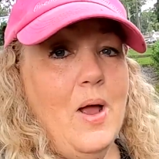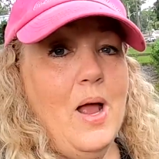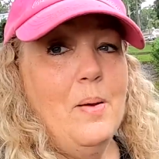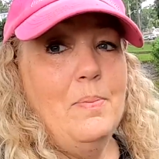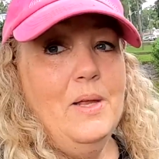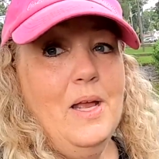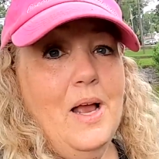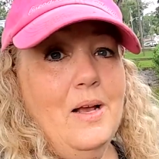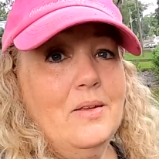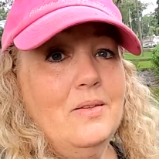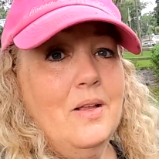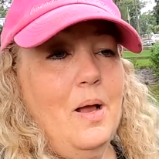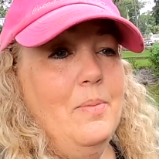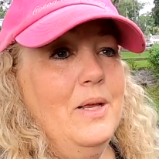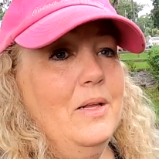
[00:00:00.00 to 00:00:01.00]
happy, ac
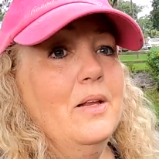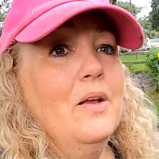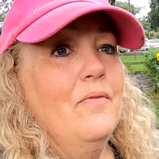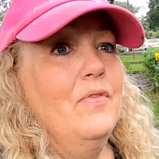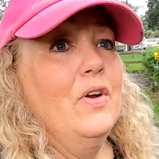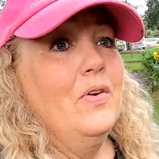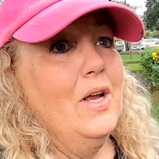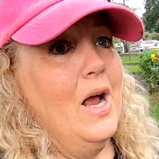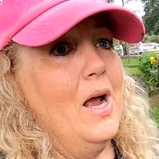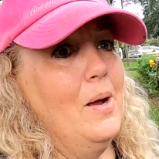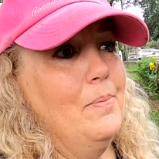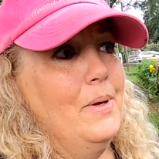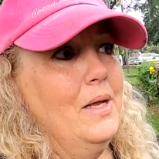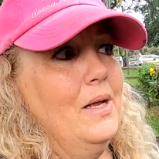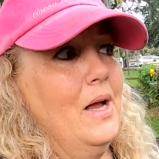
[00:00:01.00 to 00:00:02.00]
I mean, very
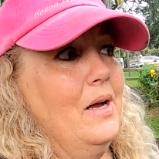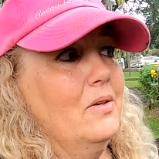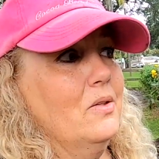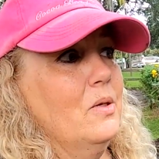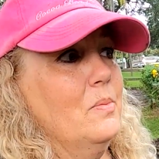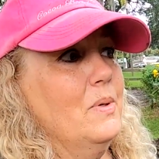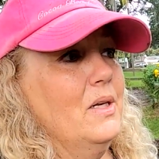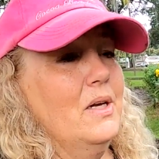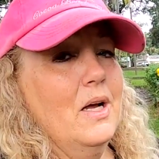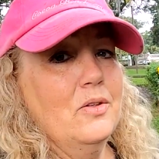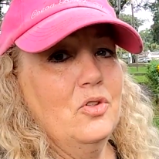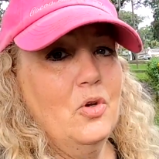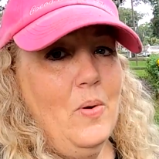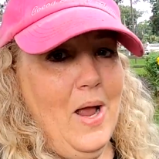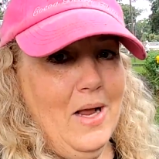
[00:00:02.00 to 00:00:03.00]
happy accident, but
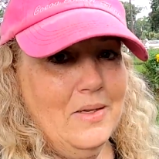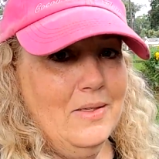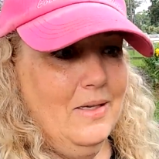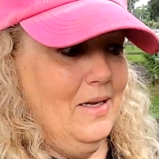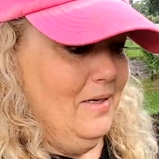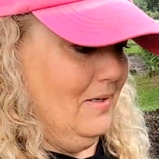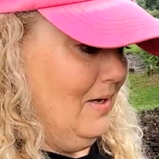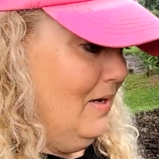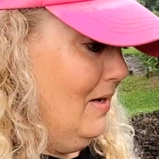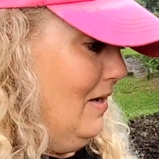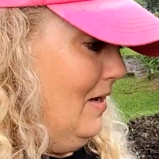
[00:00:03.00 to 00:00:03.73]
not so accident.